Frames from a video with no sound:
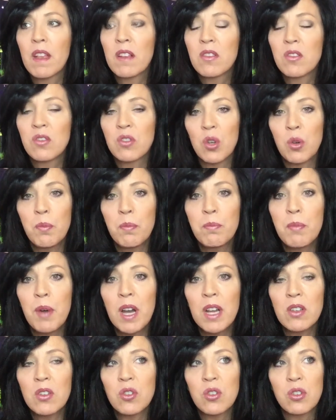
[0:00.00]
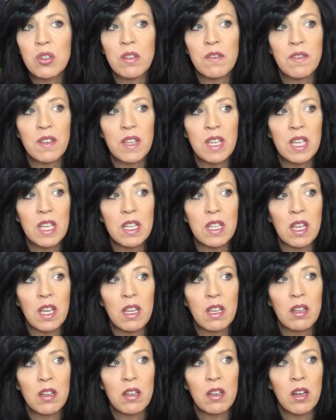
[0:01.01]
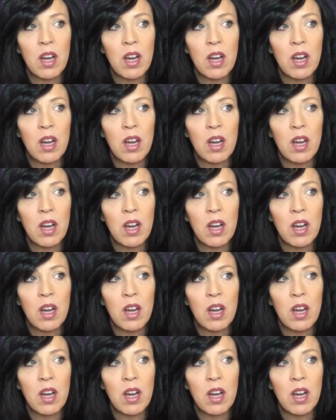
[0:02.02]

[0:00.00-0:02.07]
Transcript: So much of healing